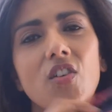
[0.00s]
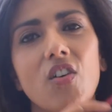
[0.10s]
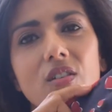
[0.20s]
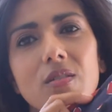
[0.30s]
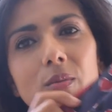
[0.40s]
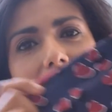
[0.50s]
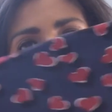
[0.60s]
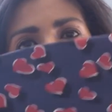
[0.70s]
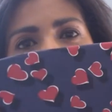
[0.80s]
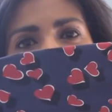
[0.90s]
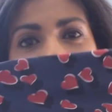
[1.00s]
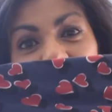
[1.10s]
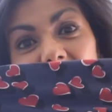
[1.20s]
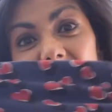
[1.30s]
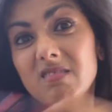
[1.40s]
wrong with navy and
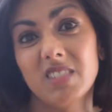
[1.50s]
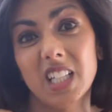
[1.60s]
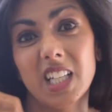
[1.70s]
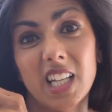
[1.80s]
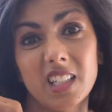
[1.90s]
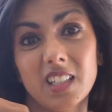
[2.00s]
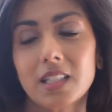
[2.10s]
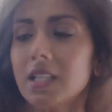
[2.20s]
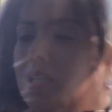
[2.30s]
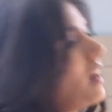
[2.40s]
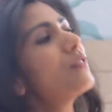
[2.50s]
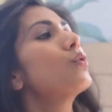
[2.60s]
red, really, can you? I've